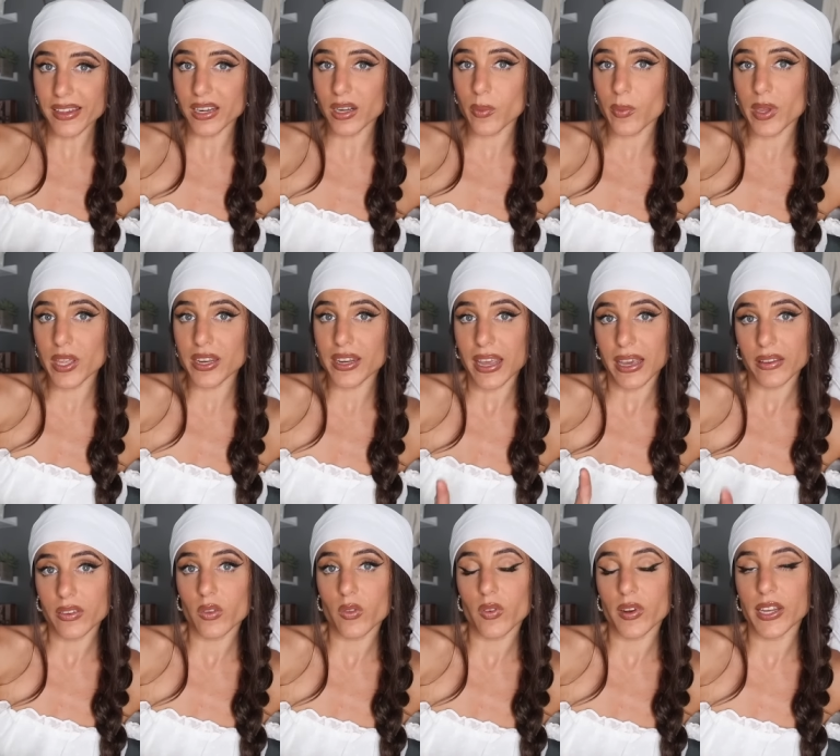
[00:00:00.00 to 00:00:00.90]
going to be
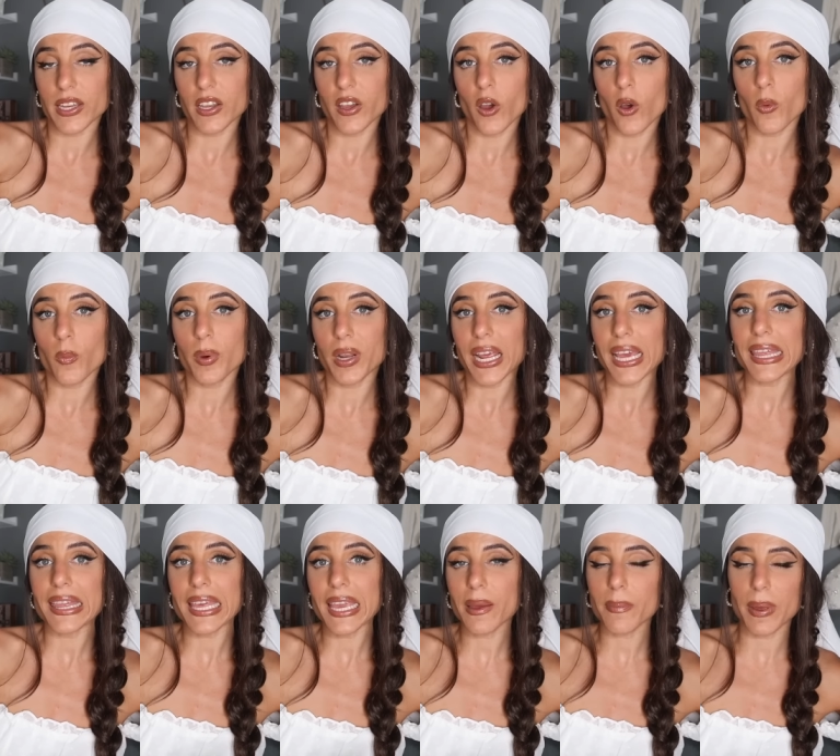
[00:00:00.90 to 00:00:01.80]
next video, but I
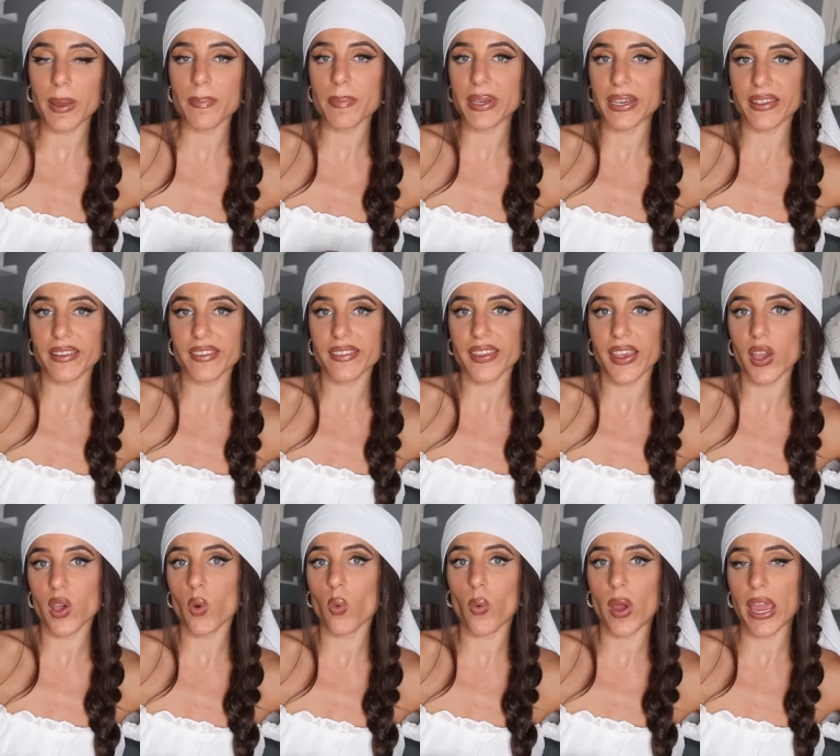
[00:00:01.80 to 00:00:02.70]
think my biggest
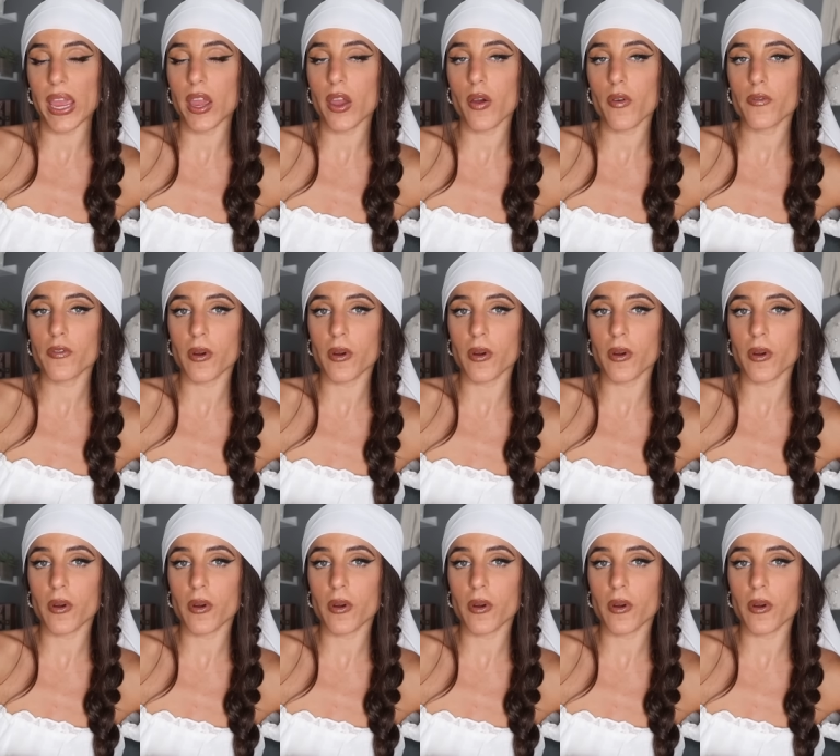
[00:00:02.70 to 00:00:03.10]
takeaway